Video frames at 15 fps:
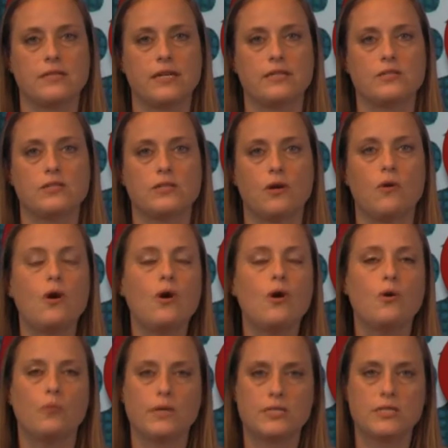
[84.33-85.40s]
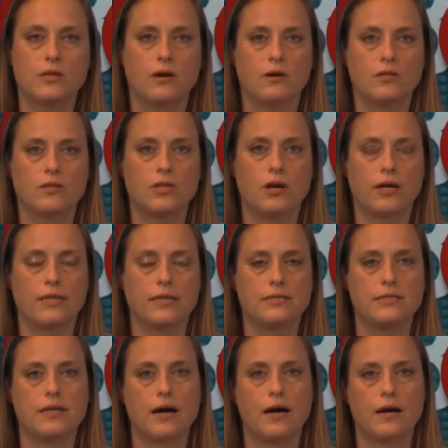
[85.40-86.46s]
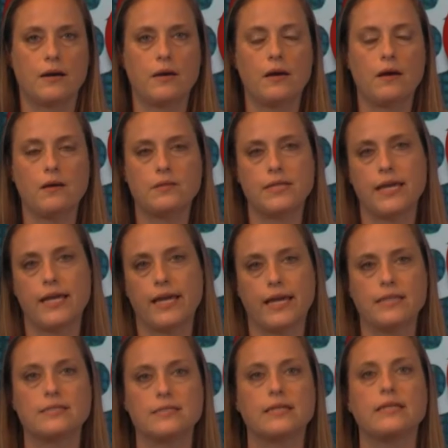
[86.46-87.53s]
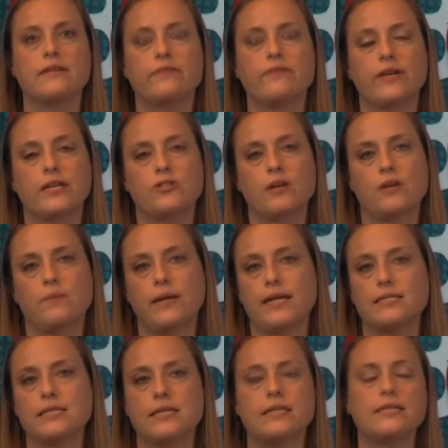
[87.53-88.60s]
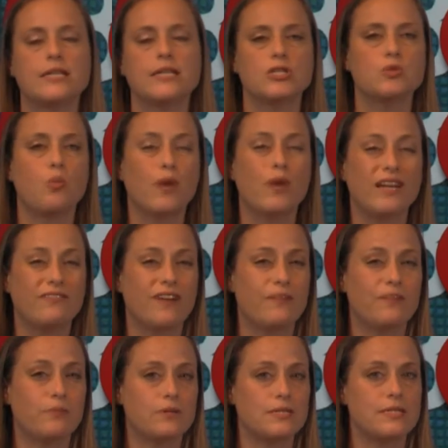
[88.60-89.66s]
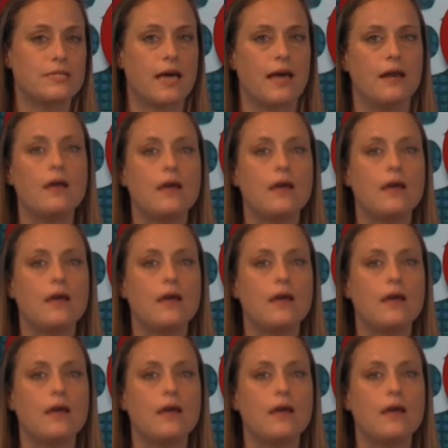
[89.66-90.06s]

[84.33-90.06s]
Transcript: And so we saw Target stock take a significant drop, like I said, down 25%